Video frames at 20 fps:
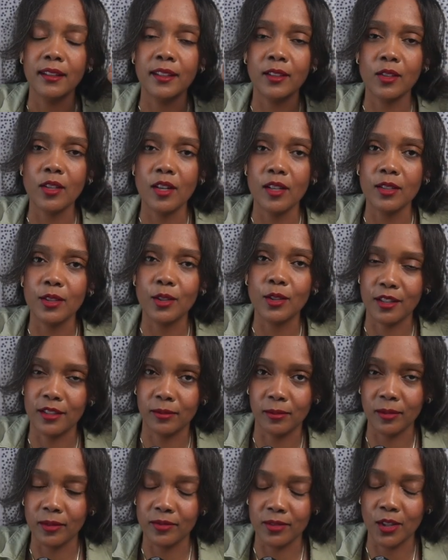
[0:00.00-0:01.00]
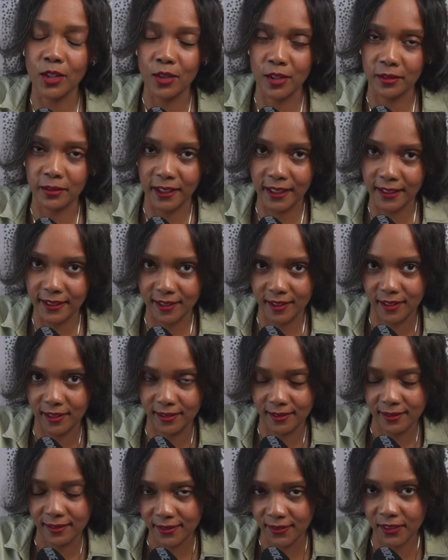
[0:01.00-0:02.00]
They're called guard
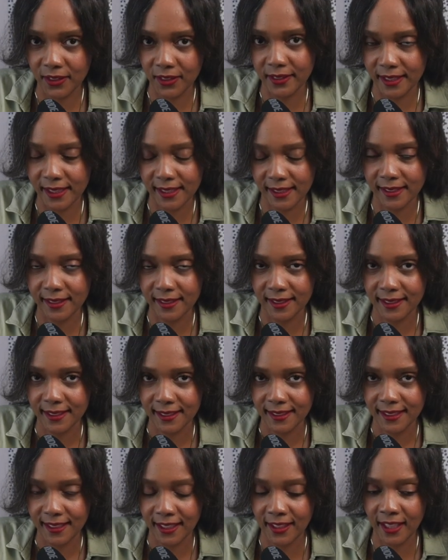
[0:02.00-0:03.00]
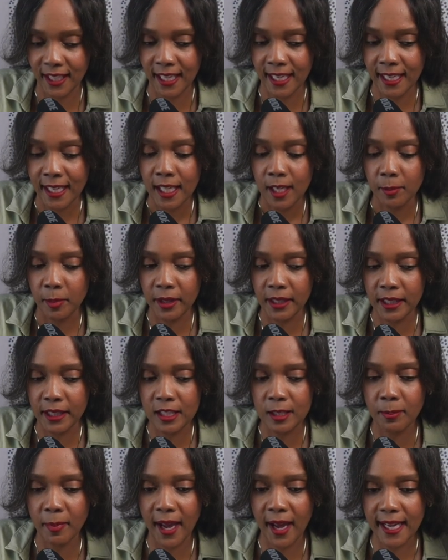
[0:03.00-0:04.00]
guardrails for a reason okay
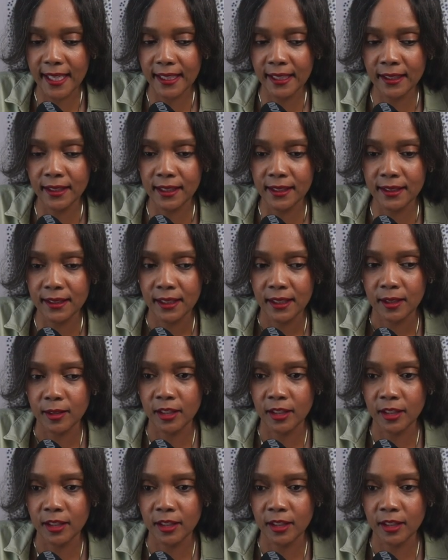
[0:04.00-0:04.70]
because back in